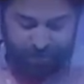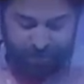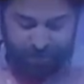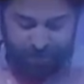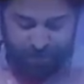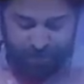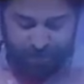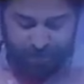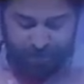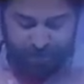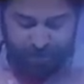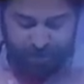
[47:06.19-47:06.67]

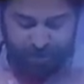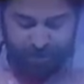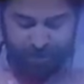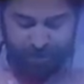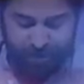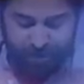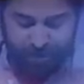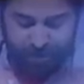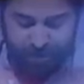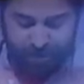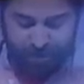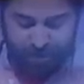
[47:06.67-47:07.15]

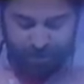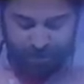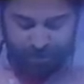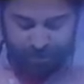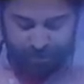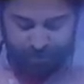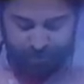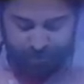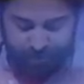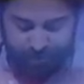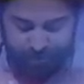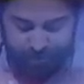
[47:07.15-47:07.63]

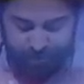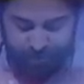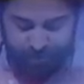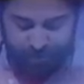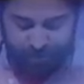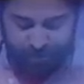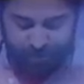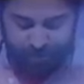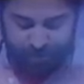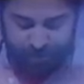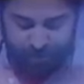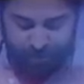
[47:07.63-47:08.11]
(no one is talking)